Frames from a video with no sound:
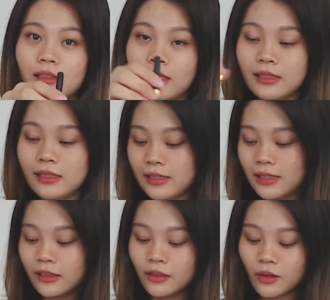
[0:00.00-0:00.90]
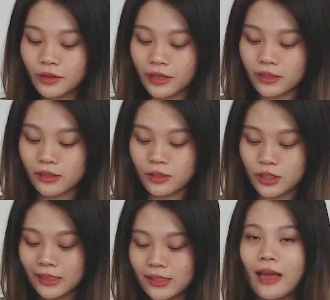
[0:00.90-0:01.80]
its signal is
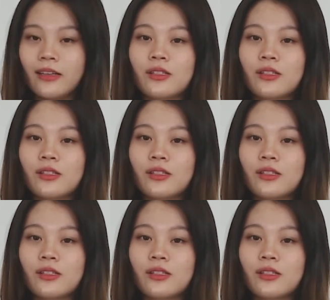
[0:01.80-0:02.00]
just as